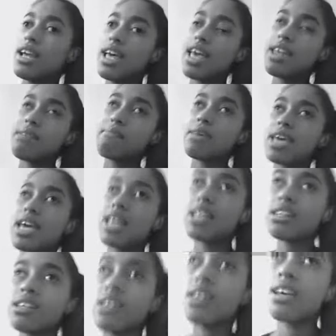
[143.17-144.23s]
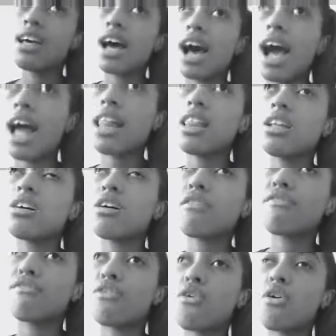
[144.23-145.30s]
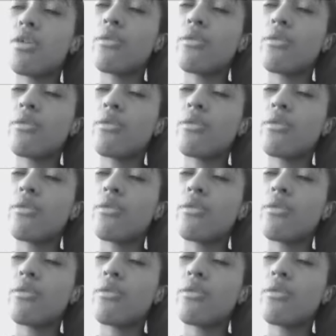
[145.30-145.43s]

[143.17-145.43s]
in a man. I look for